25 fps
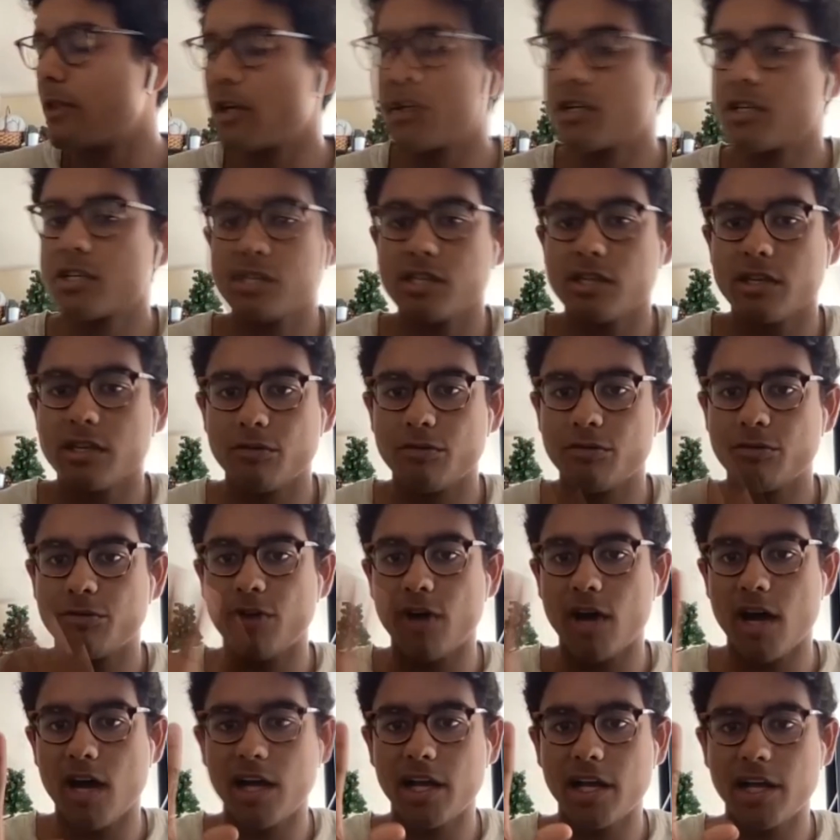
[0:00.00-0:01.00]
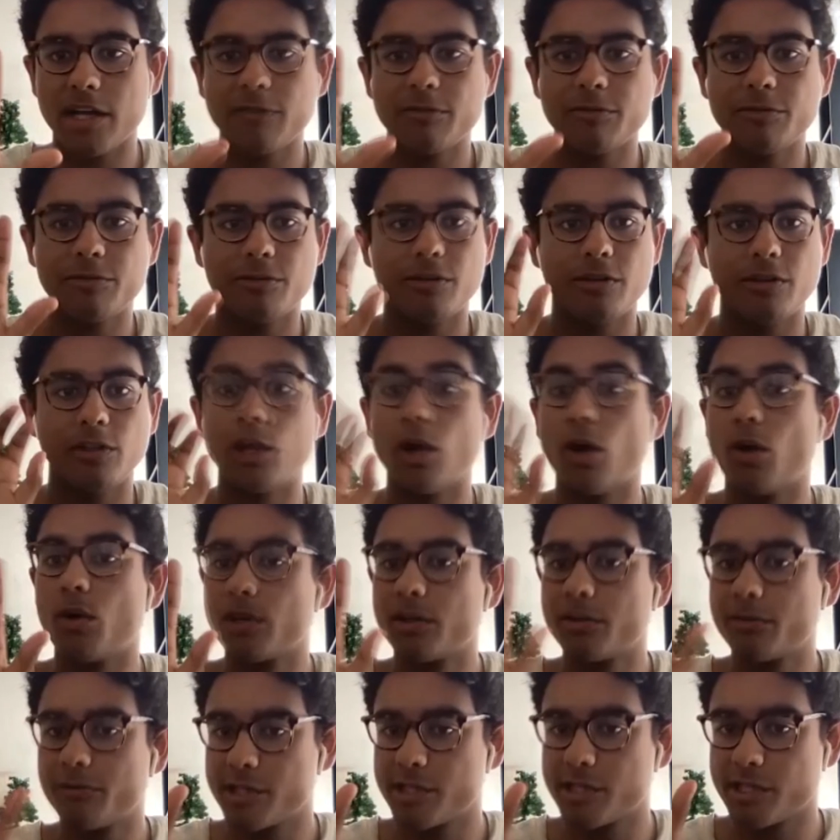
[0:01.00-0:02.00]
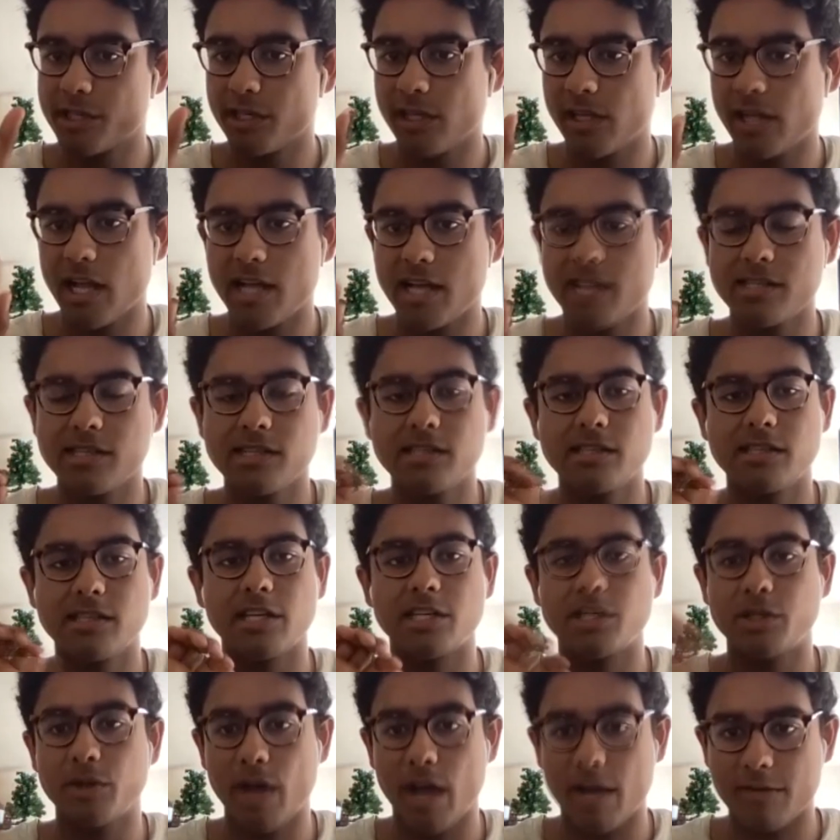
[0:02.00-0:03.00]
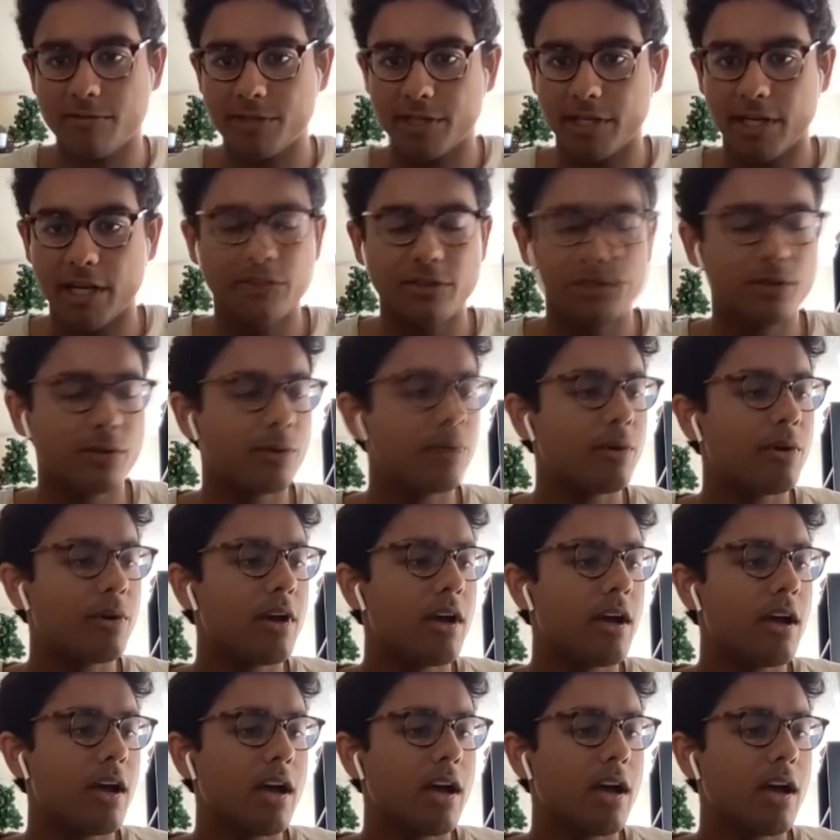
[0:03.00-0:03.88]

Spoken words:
There's five lower division classes that you have to get through.